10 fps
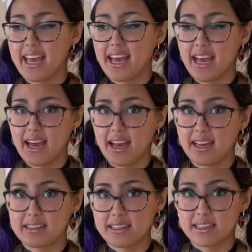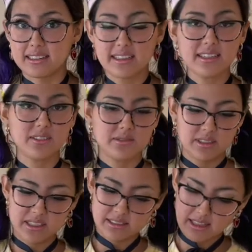and uh, then you
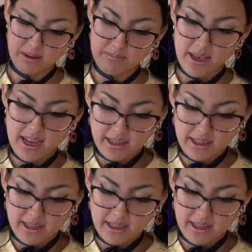take a step back,